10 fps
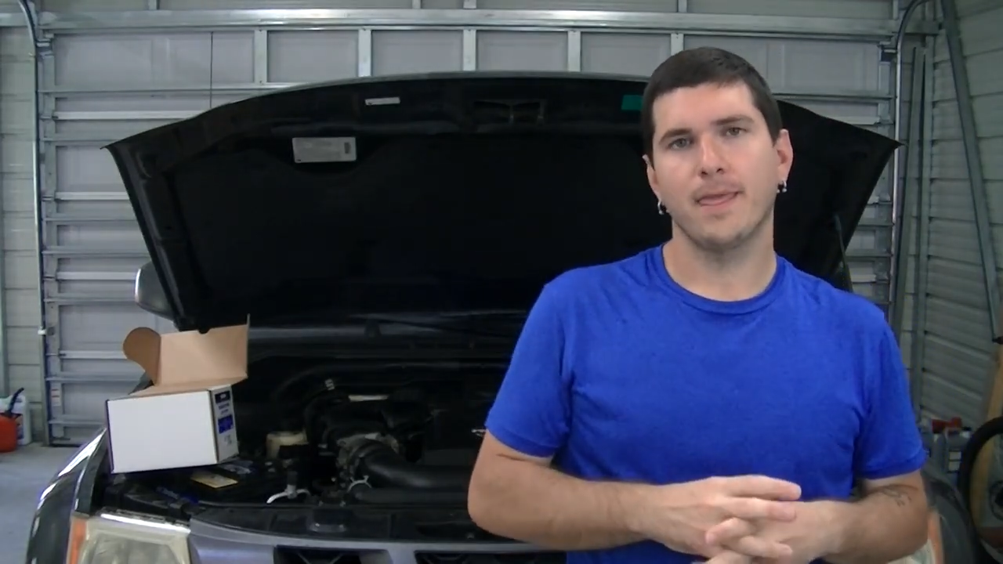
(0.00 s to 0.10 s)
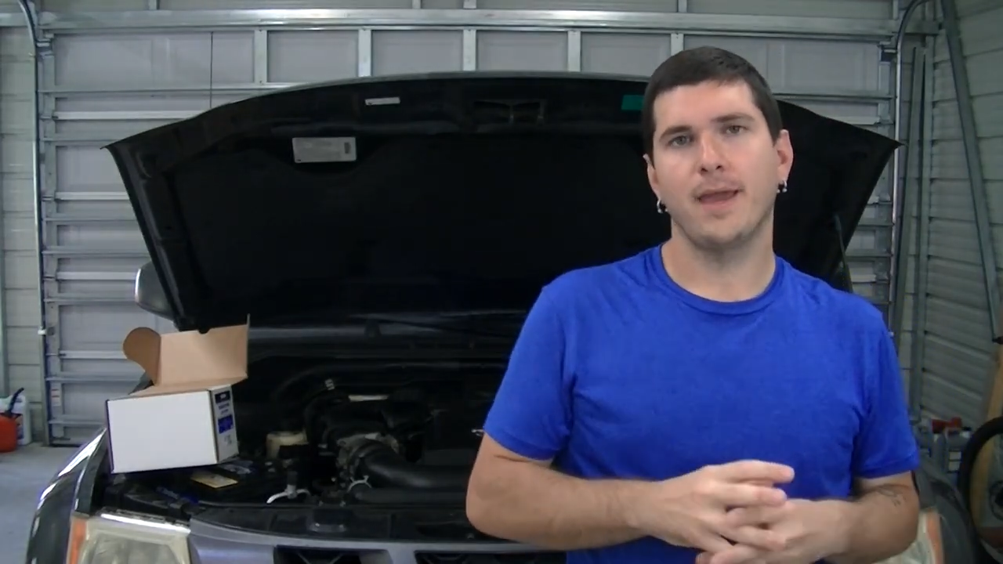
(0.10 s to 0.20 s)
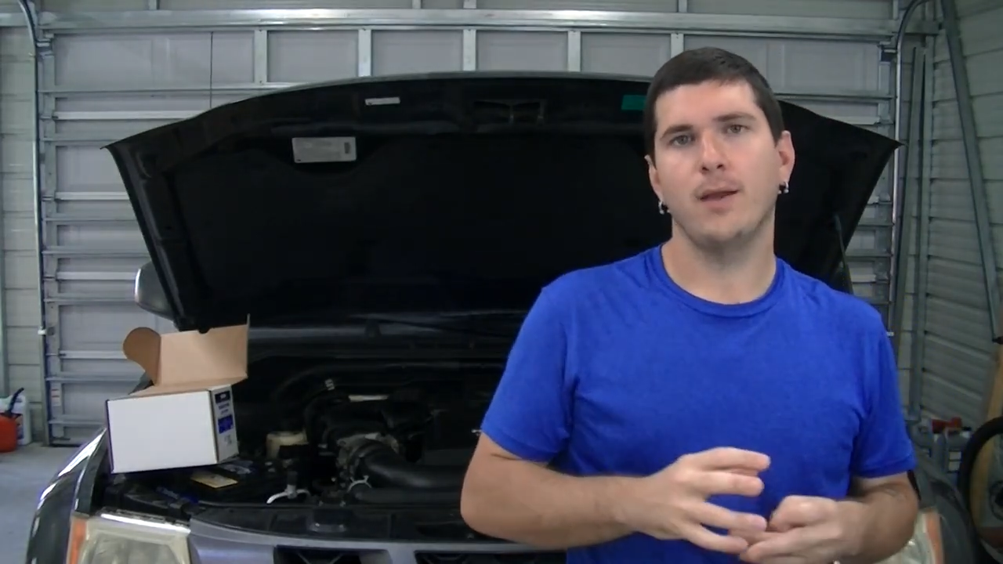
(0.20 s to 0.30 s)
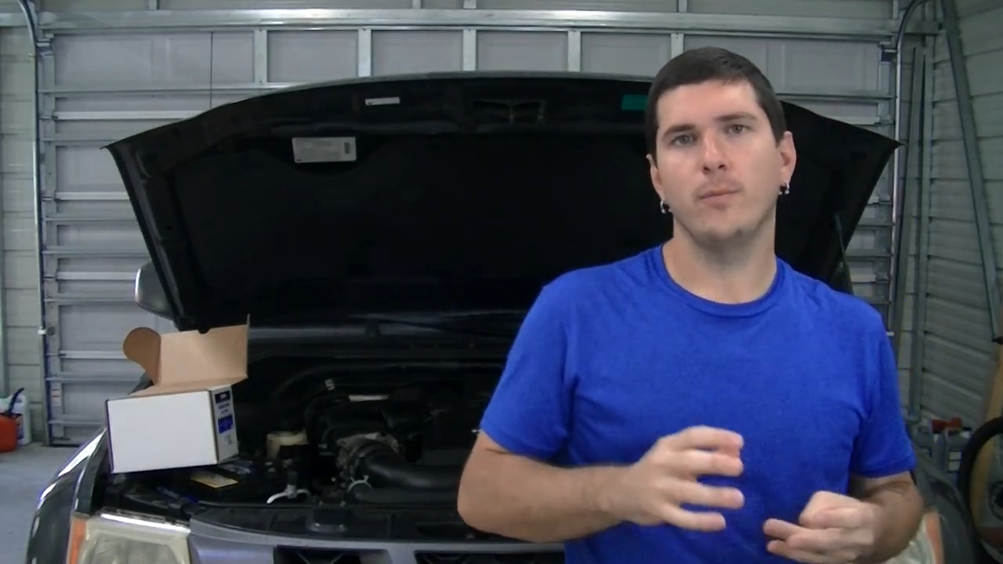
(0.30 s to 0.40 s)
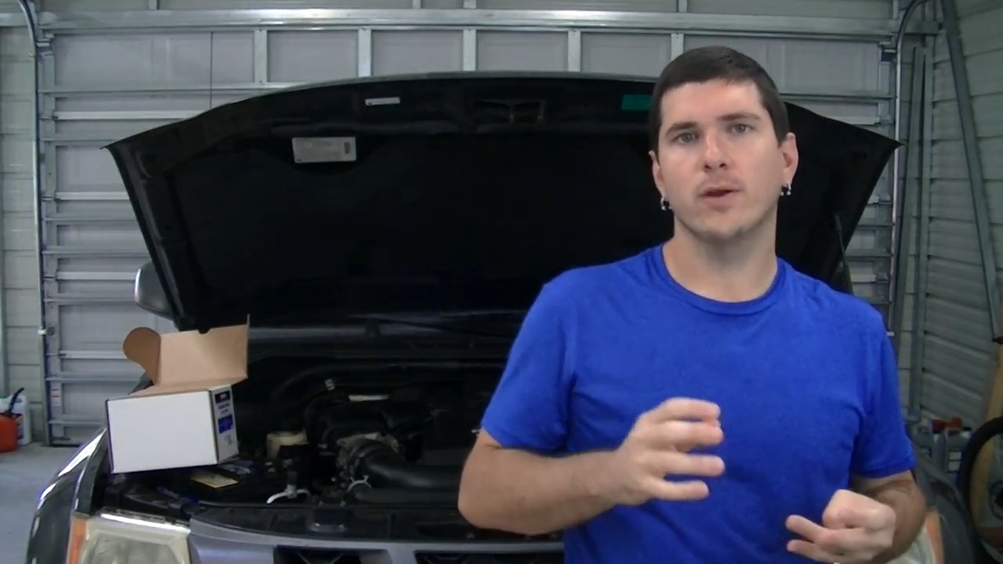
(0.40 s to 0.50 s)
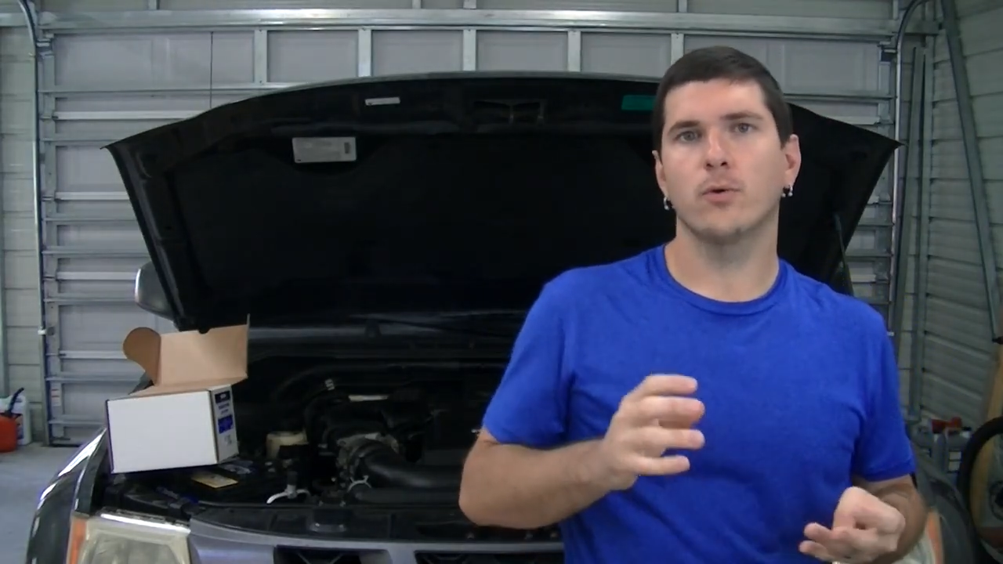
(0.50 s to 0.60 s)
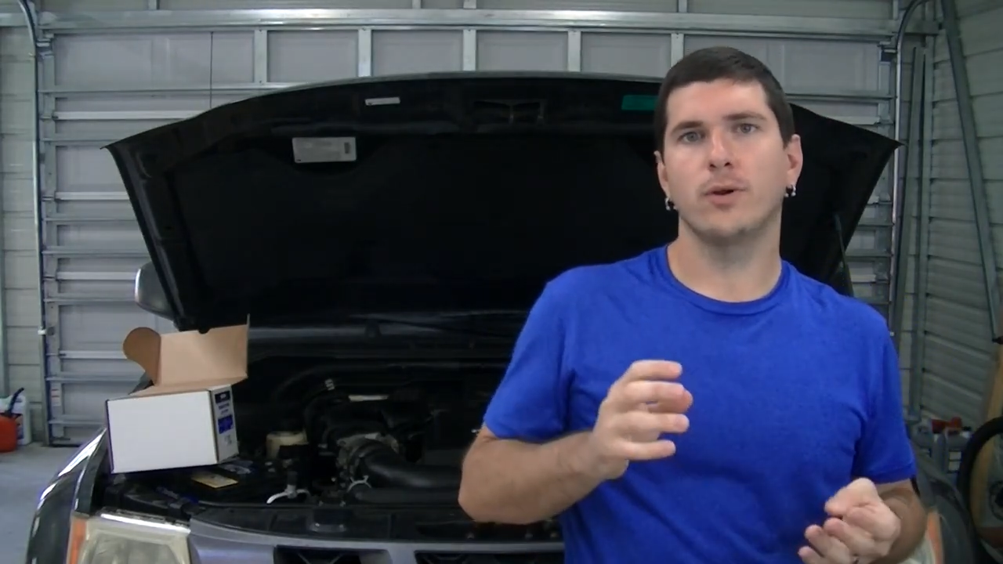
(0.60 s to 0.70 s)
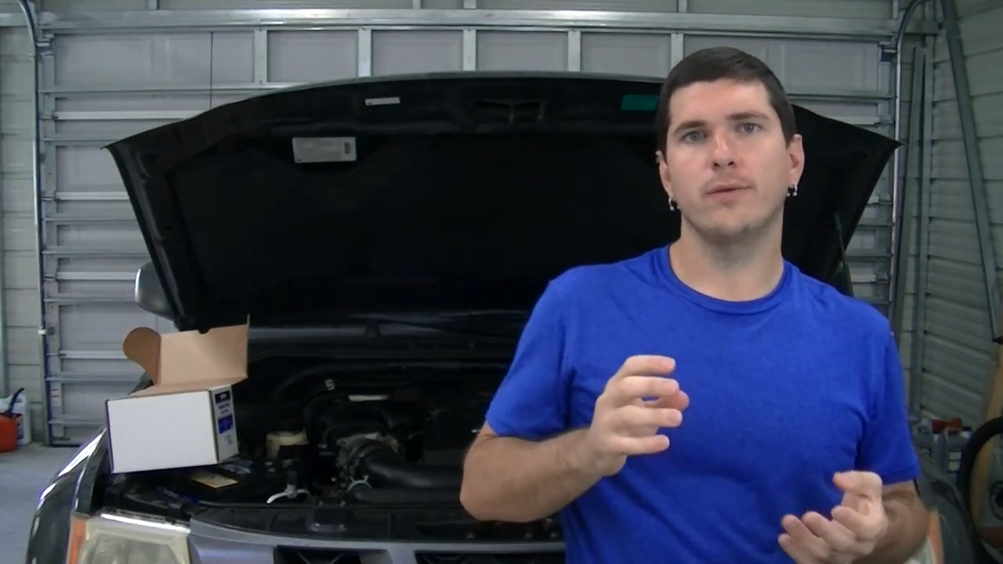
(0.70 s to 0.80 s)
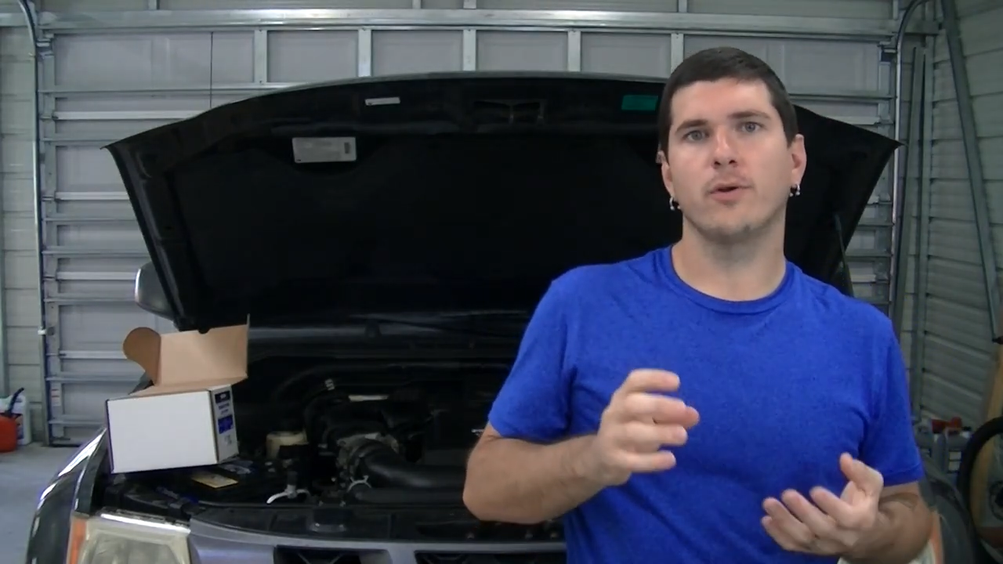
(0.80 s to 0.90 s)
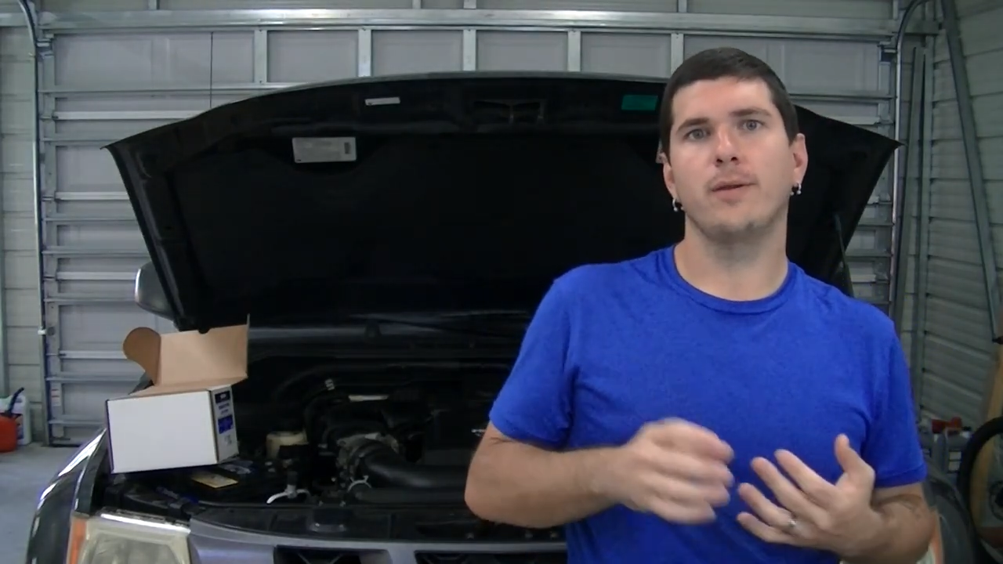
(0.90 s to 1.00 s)
and we are
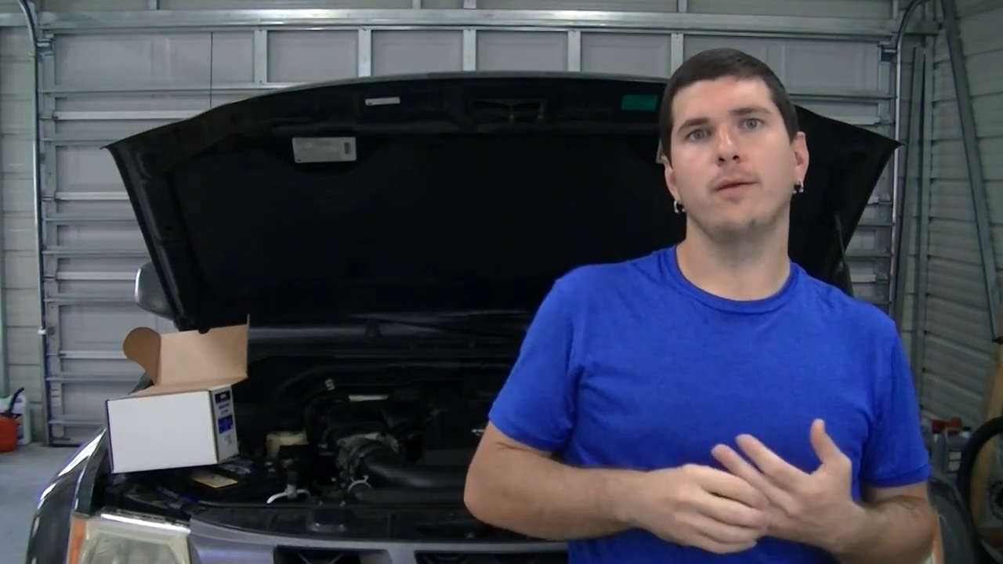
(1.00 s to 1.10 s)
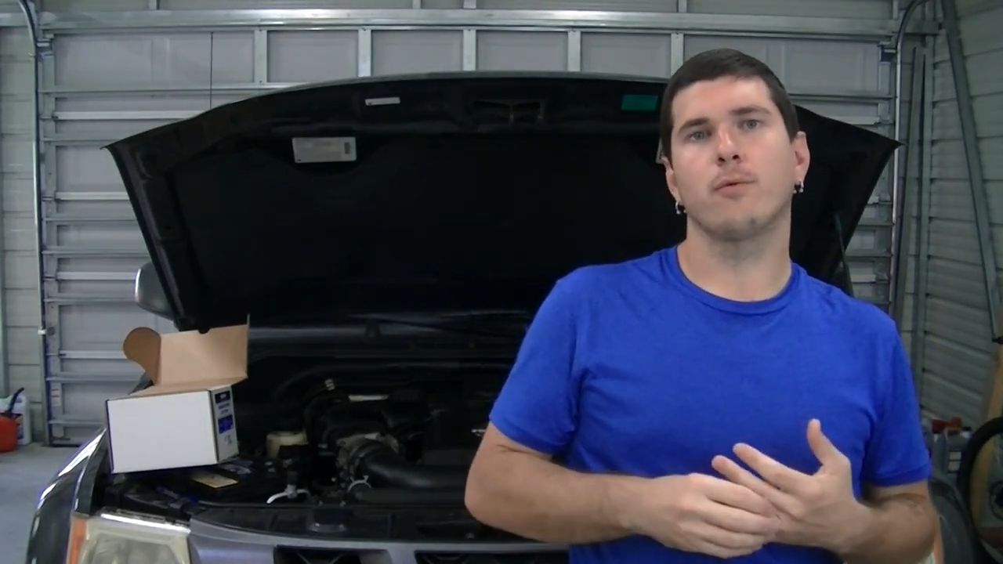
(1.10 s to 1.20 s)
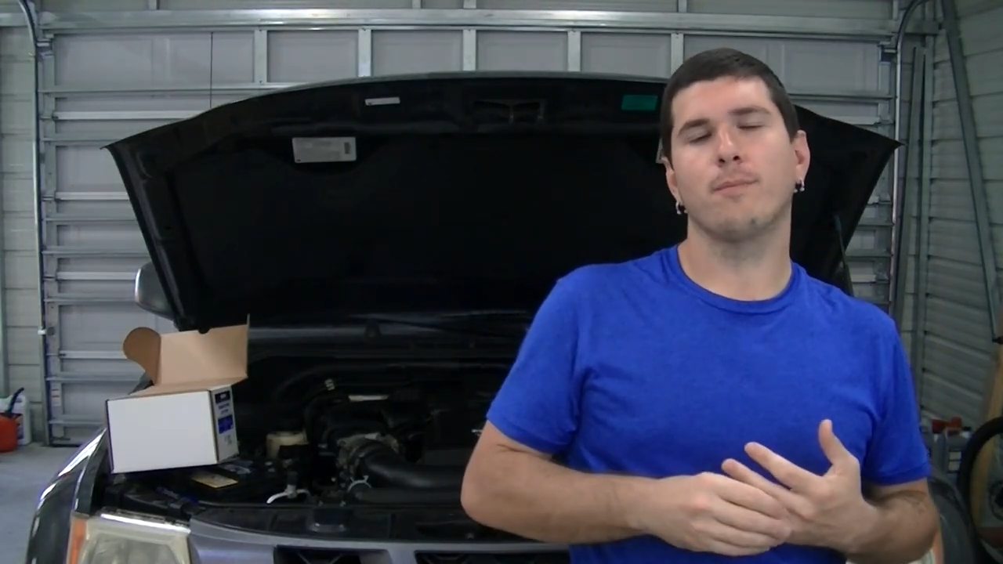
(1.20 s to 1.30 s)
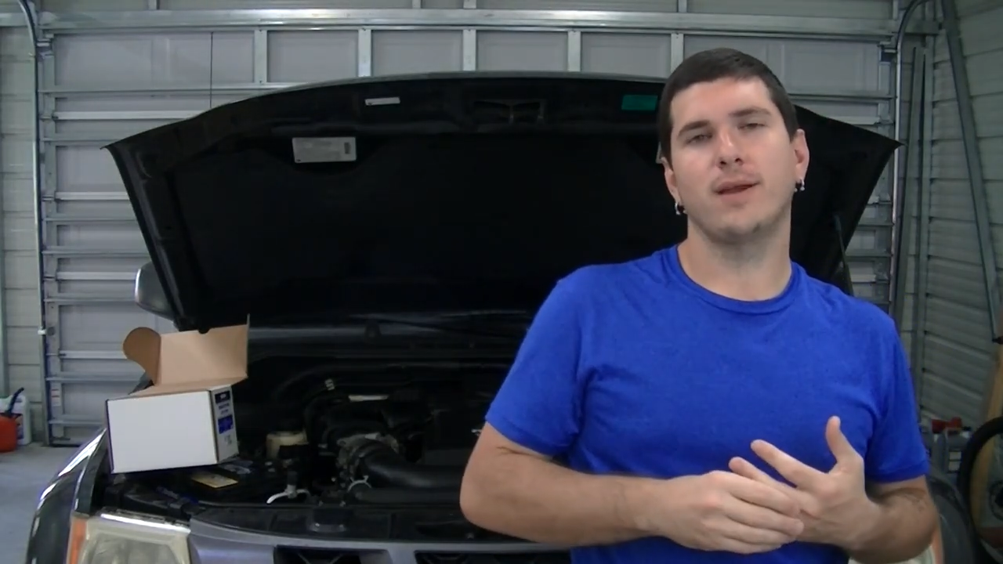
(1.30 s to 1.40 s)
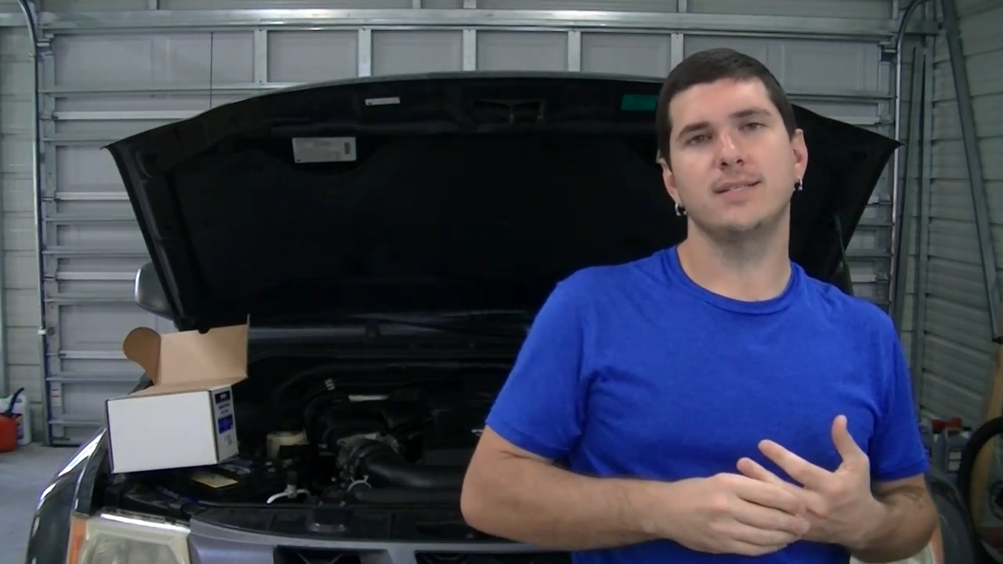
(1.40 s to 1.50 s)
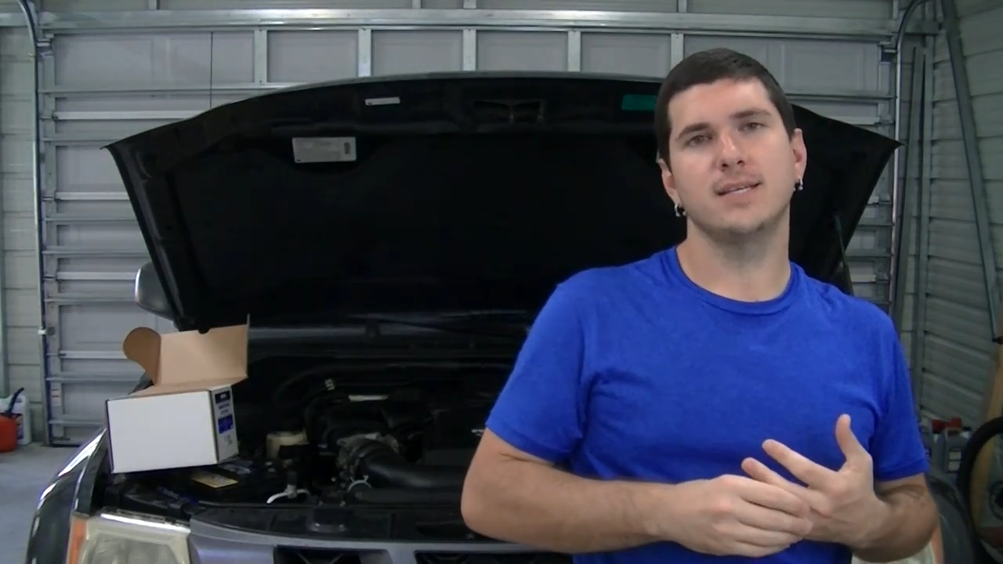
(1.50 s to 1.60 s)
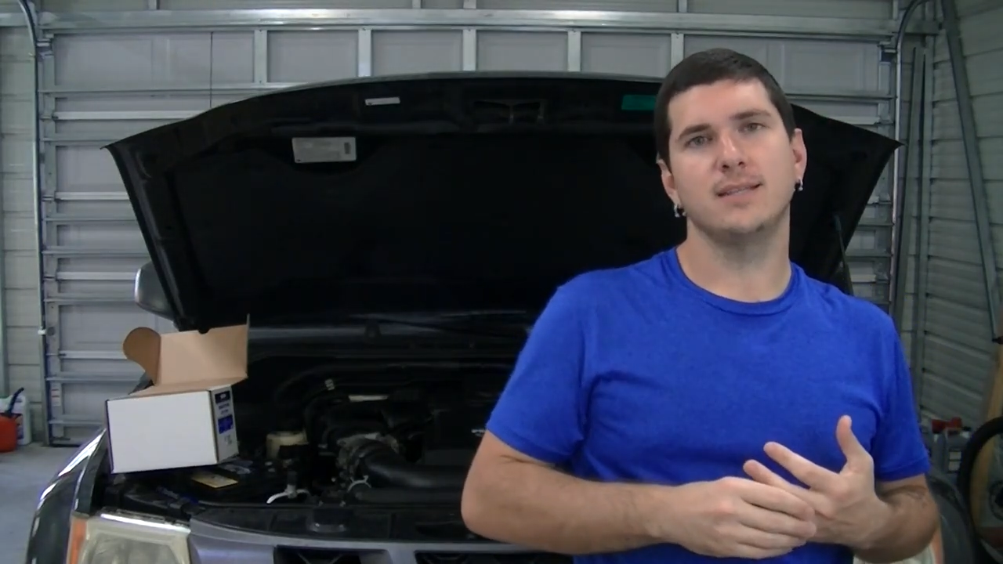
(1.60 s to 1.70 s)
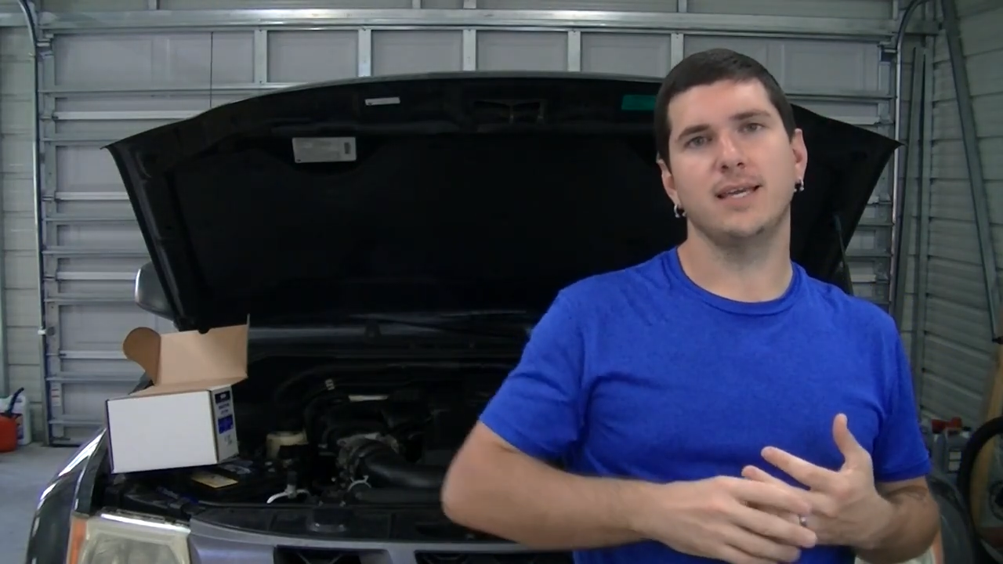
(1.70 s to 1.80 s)
going to be replacing